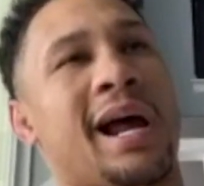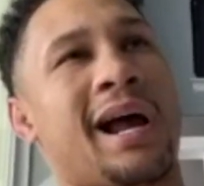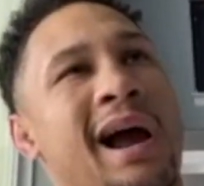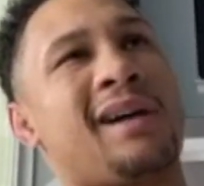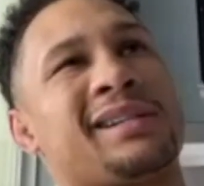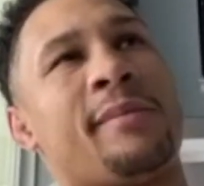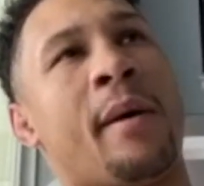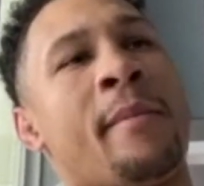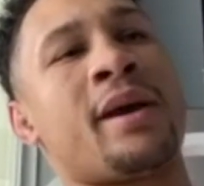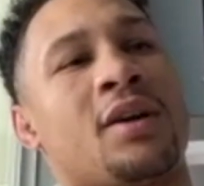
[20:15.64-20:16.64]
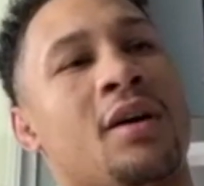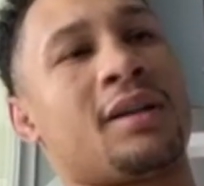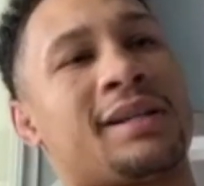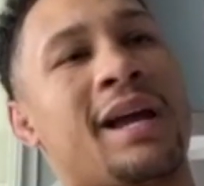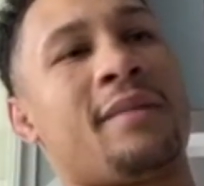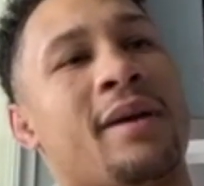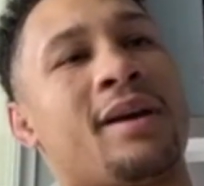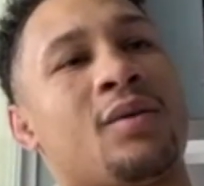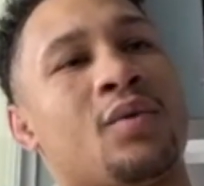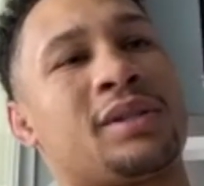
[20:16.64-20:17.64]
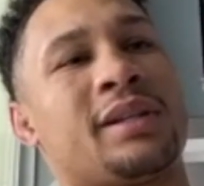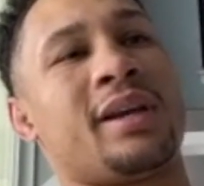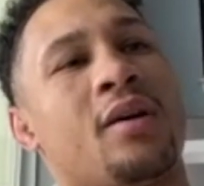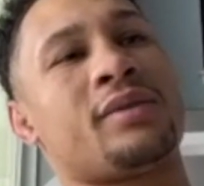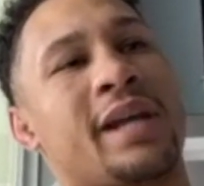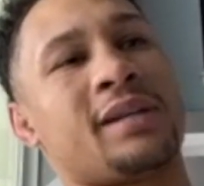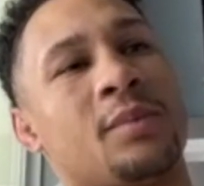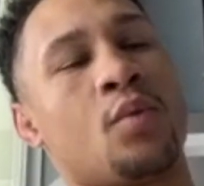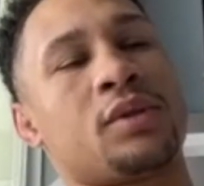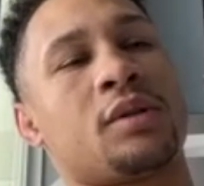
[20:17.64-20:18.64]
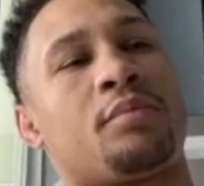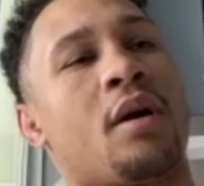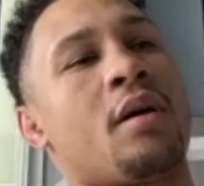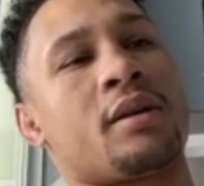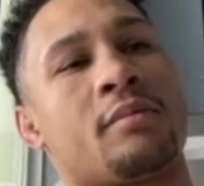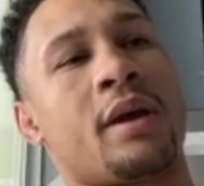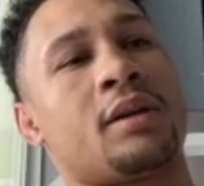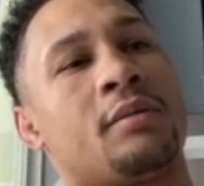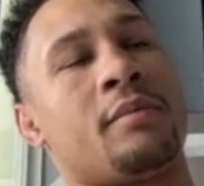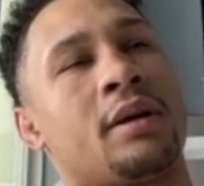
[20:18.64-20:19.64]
I, I tell my manager all the time, man, what's the, he always asks me, what's the priority, man? The,